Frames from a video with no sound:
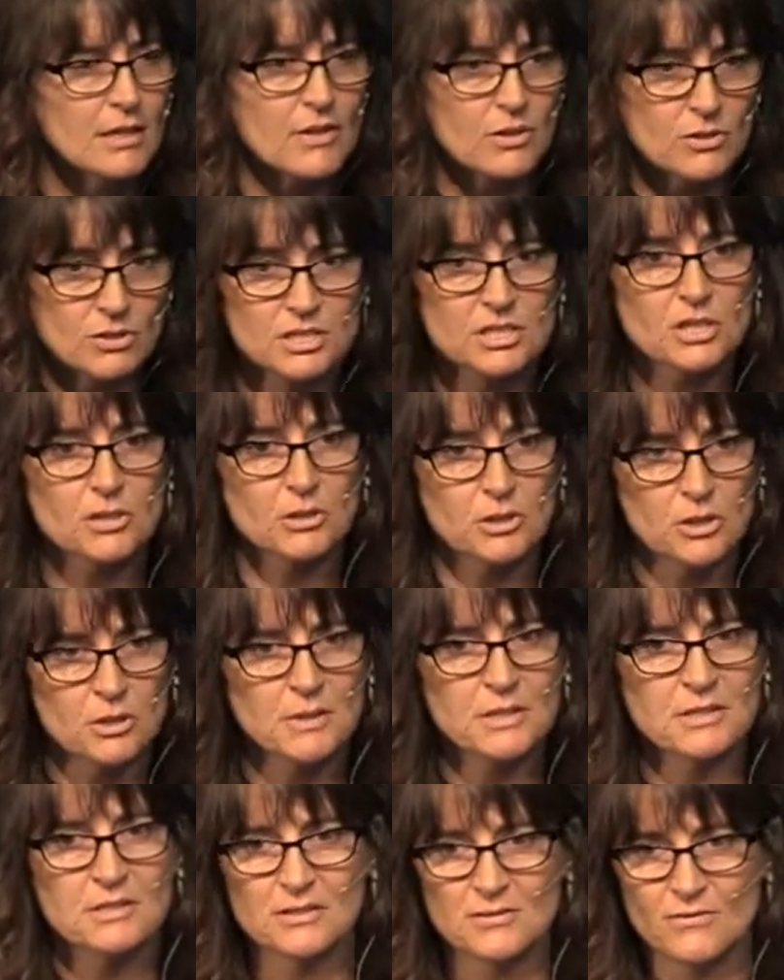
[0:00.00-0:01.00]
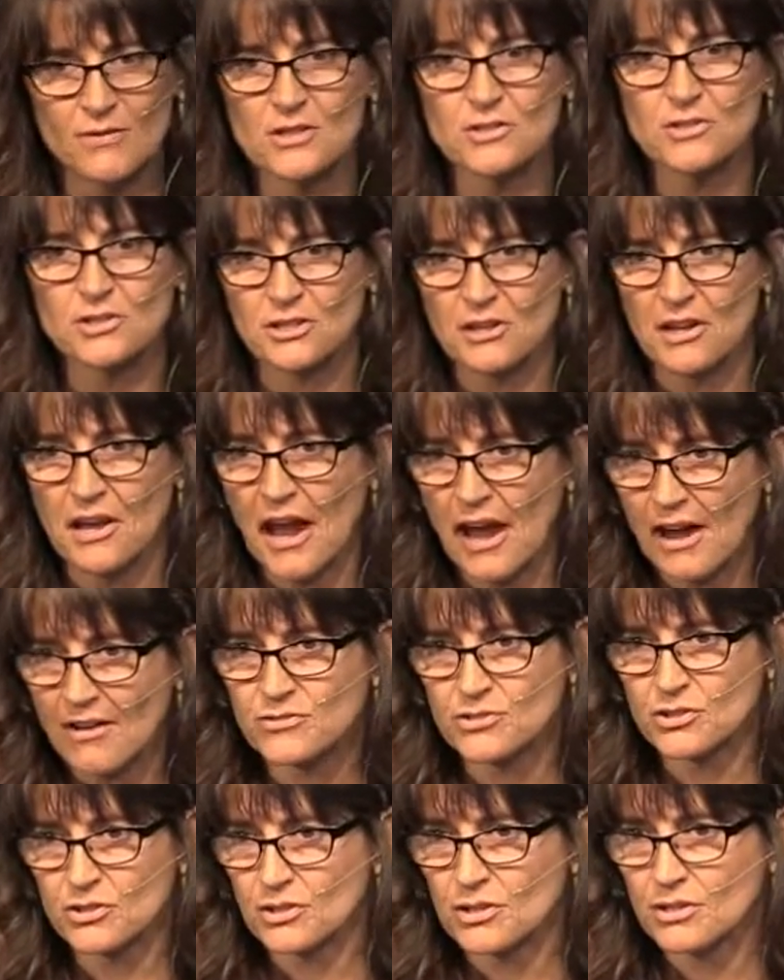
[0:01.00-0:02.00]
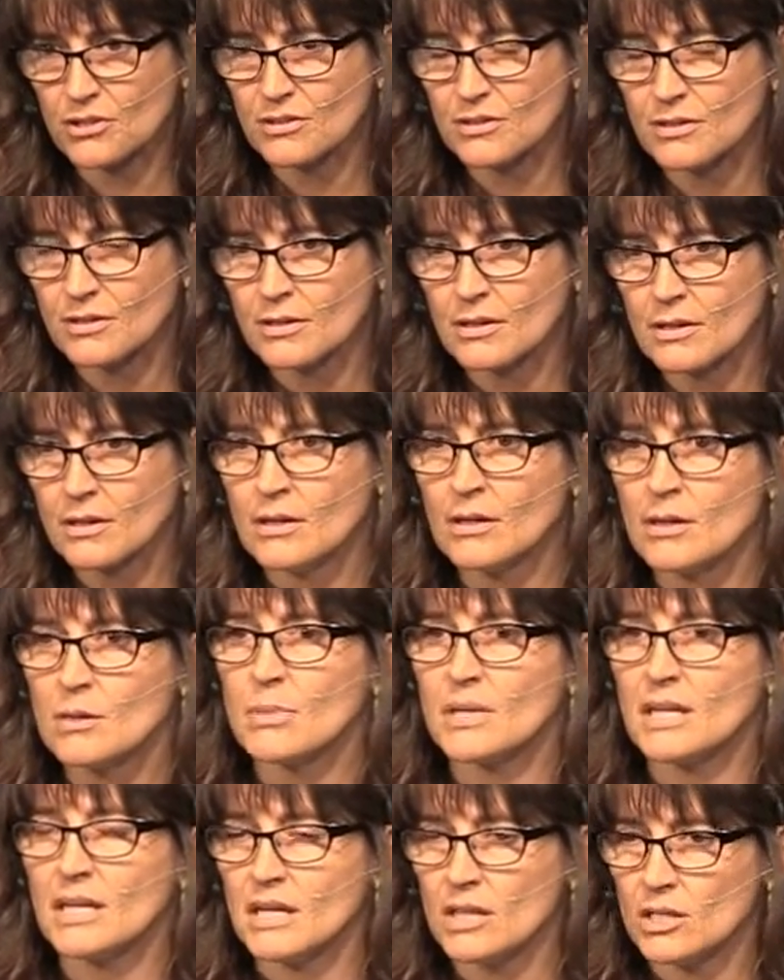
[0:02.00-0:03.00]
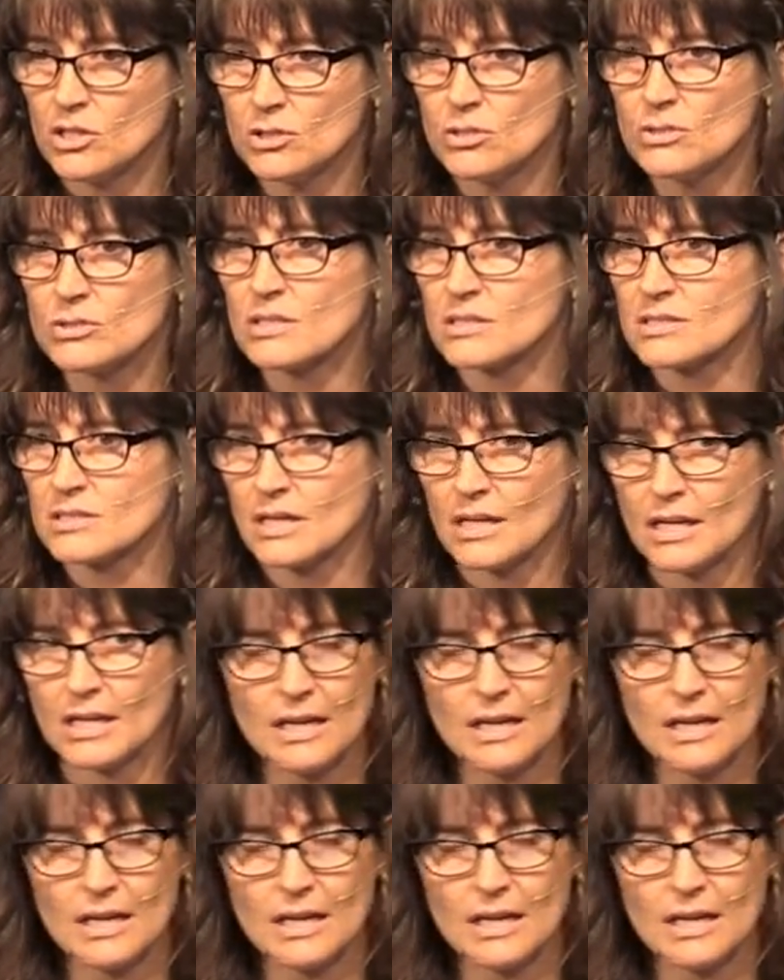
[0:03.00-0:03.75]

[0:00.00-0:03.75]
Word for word: there's still going to be dysfunction after but He can use us